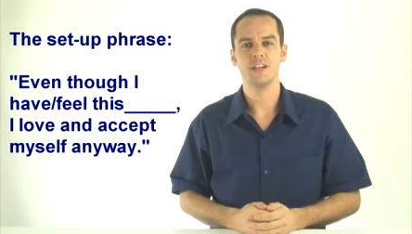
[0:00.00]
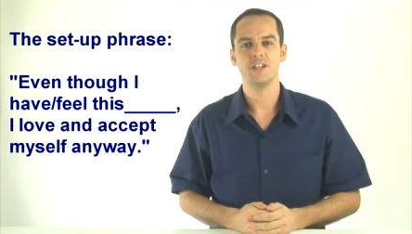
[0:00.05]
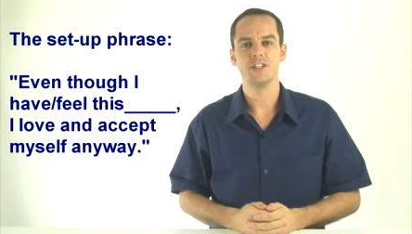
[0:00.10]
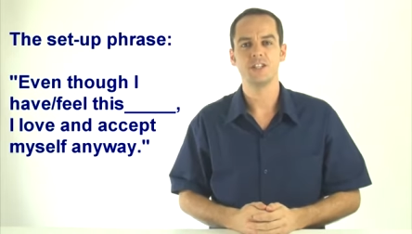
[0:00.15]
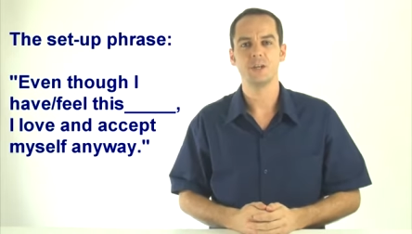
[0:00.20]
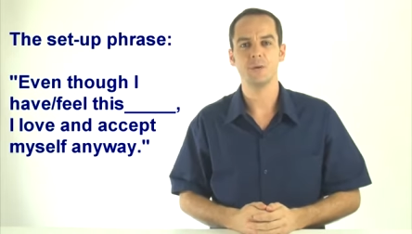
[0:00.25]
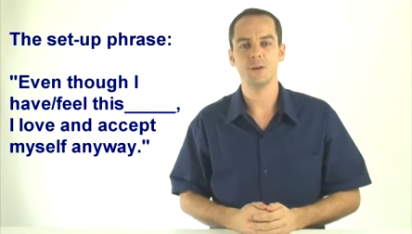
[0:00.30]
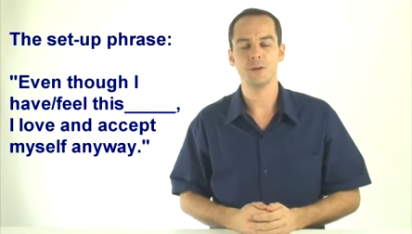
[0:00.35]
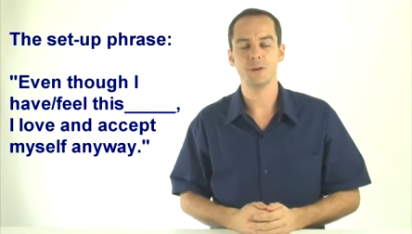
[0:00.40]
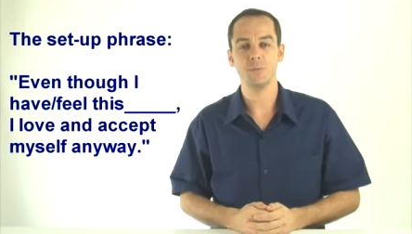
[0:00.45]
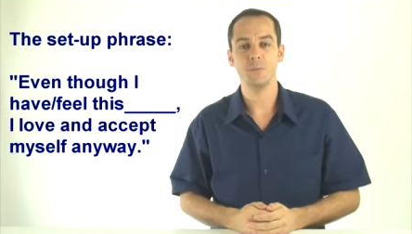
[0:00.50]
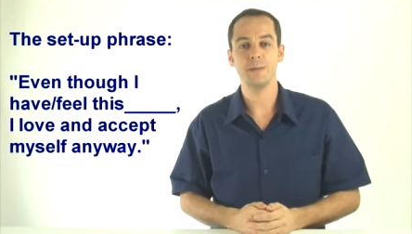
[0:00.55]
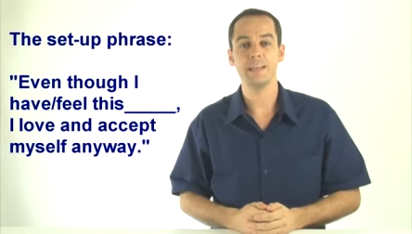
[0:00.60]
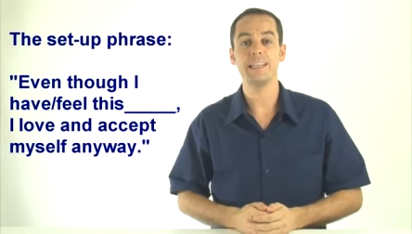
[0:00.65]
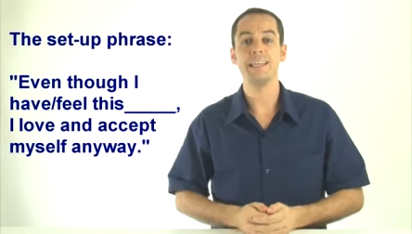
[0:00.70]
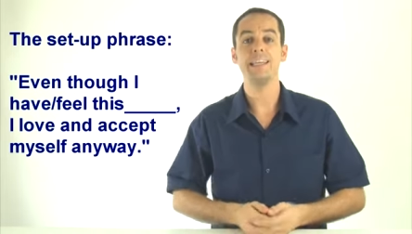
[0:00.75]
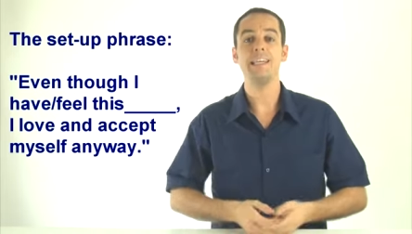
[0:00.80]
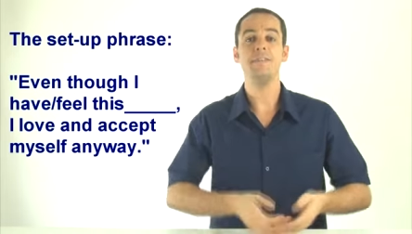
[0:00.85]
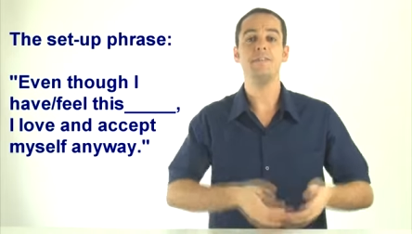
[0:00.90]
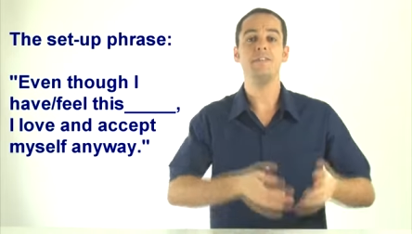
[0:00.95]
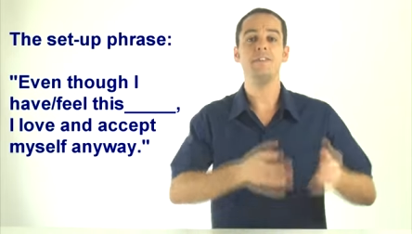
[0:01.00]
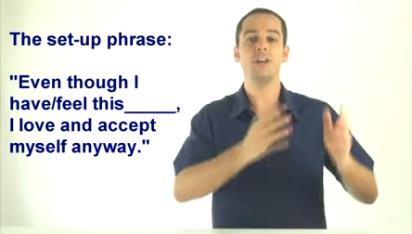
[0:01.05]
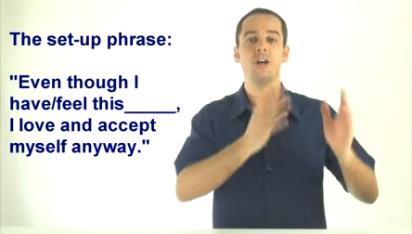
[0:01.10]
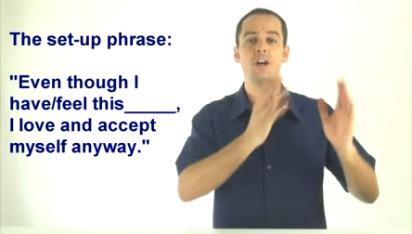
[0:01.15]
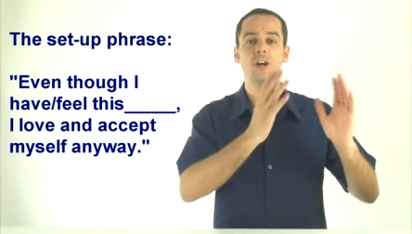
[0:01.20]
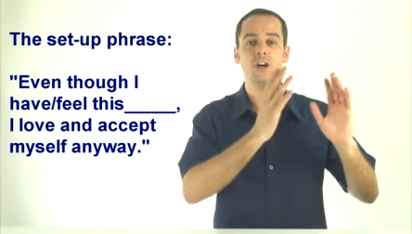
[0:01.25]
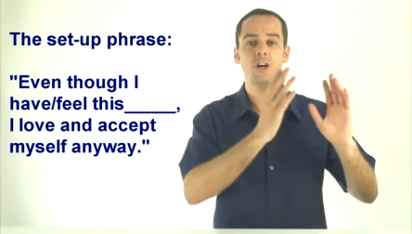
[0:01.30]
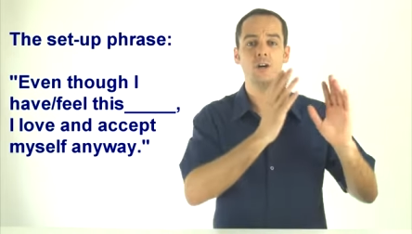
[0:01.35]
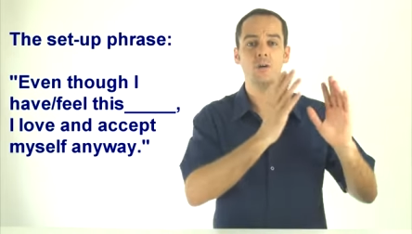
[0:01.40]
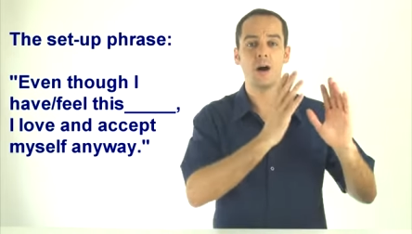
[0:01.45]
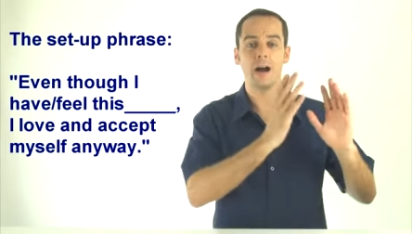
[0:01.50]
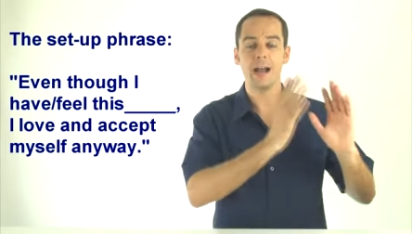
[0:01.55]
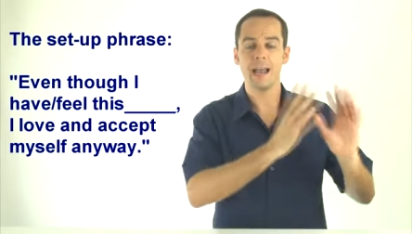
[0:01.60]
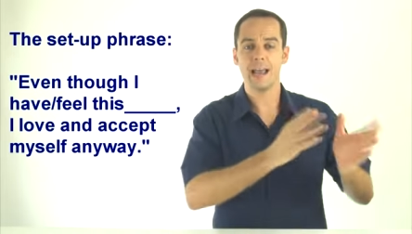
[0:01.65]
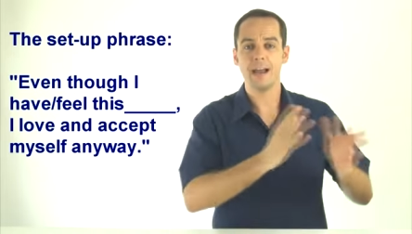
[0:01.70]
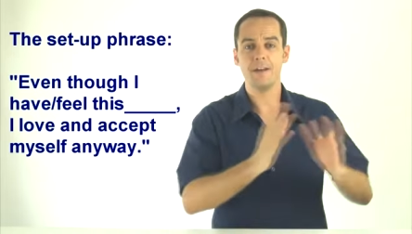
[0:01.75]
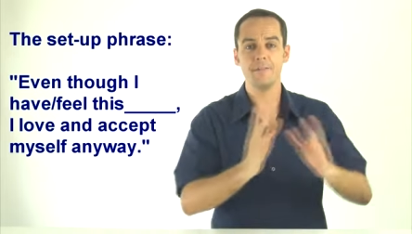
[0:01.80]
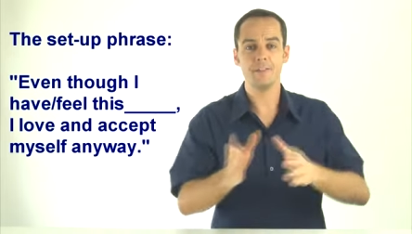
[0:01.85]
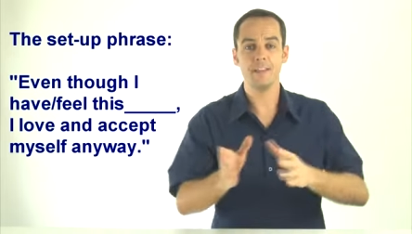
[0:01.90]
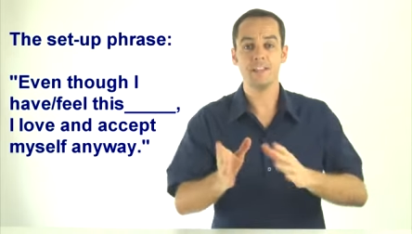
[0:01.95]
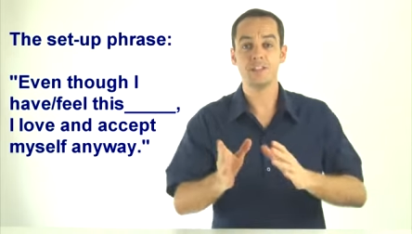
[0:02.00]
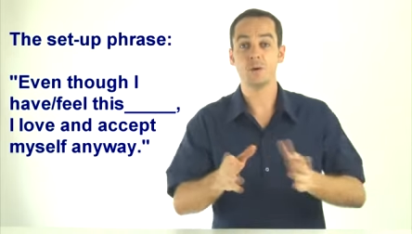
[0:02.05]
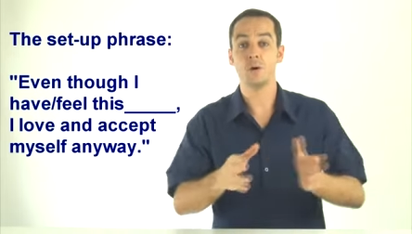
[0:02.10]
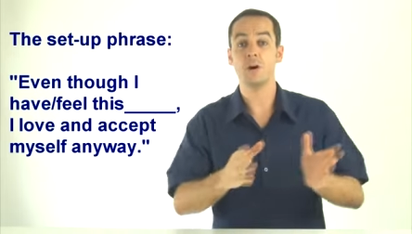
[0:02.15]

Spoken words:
So it could be, even though I have this,